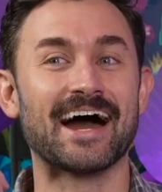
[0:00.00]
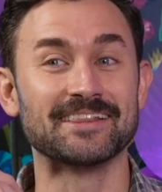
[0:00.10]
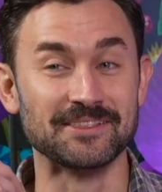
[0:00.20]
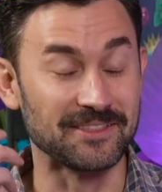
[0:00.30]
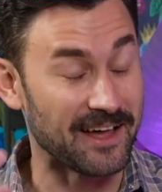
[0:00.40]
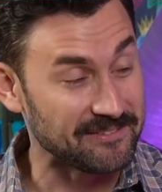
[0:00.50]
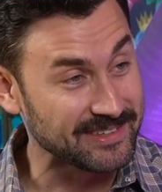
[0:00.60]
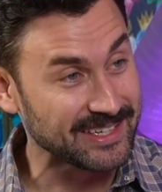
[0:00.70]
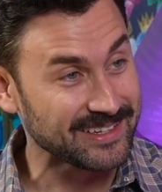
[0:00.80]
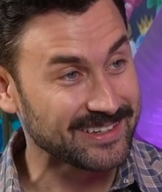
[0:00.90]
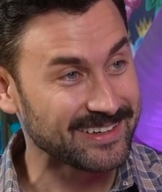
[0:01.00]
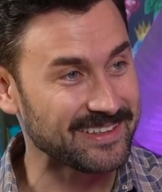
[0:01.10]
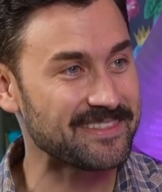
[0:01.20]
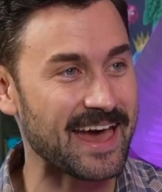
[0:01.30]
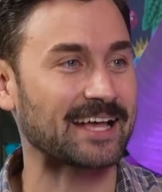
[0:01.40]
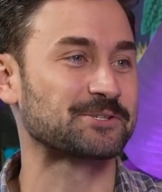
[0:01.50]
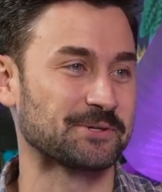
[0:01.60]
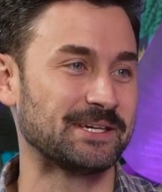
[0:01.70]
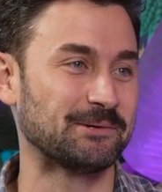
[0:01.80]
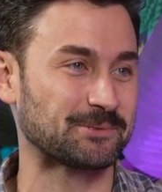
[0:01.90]
I love it. That's
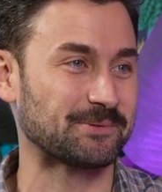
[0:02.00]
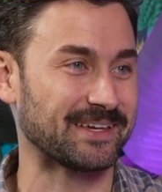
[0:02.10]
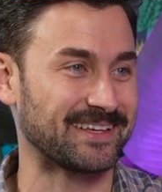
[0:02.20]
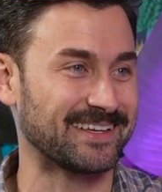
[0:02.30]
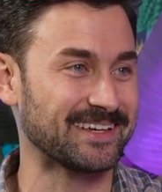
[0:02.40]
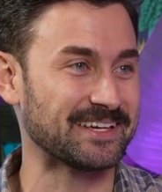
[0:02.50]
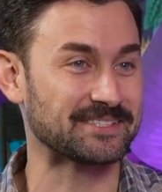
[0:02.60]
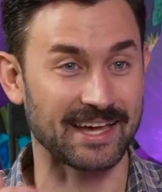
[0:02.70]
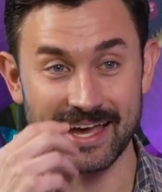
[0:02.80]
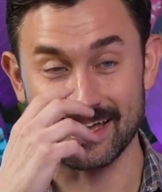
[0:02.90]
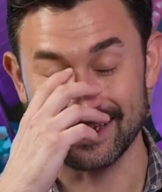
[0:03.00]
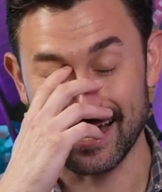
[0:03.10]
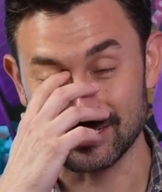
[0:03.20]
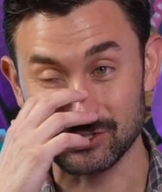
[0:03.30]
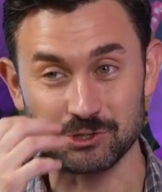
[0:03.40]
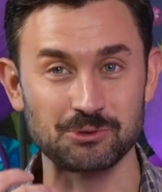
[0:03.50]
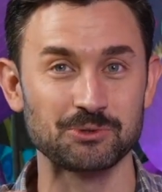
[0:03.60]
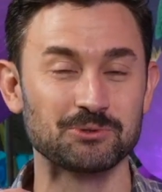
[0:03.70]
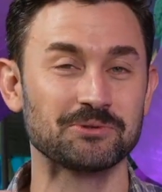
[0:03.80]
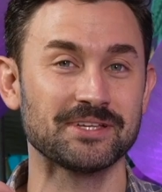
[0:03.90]
what keeps me in it. Is like I
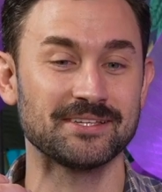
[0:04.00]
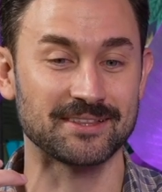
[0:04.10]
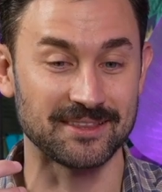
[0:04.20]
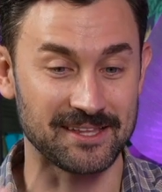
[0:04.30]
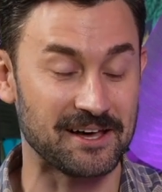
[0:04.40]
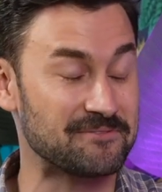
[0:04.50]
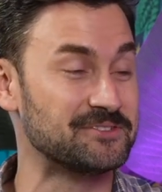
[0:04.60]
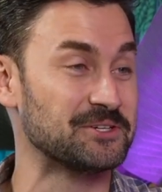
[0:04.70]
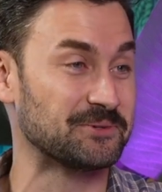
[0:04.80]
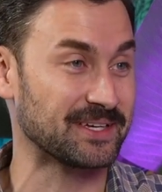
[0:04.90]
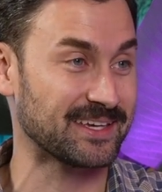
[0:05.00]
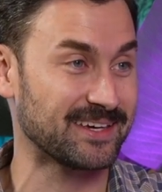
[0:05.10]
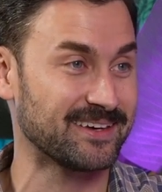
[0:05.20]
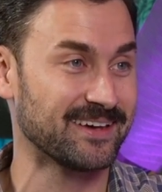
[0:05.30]
truly love doing it.